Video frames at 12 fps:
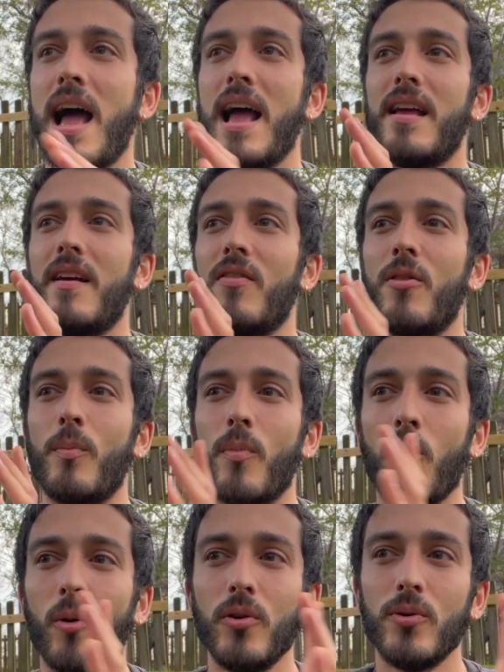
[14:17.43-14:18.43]
The
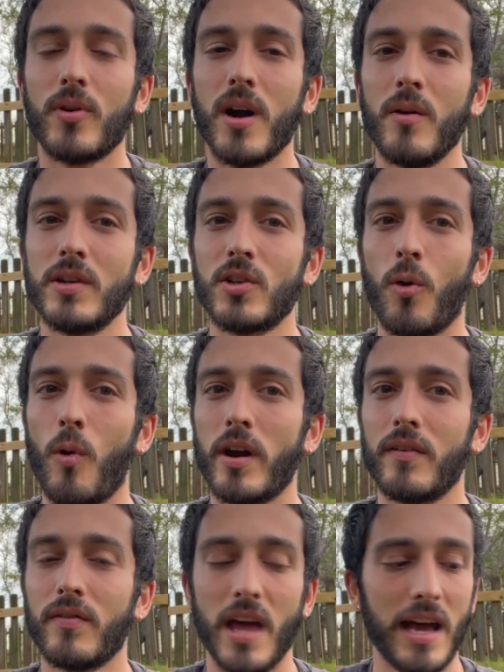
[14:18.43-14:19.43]
more you go into one